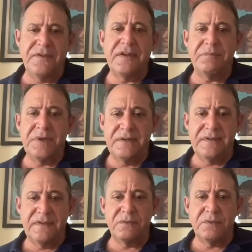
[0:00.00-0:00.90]
5 minutes
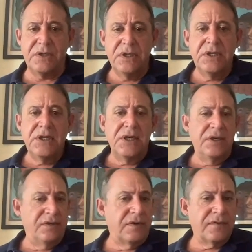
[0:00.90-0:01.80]
as well. And
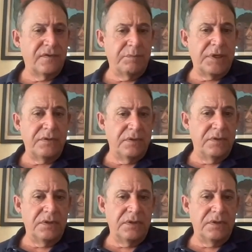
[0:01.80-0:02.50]
it talks about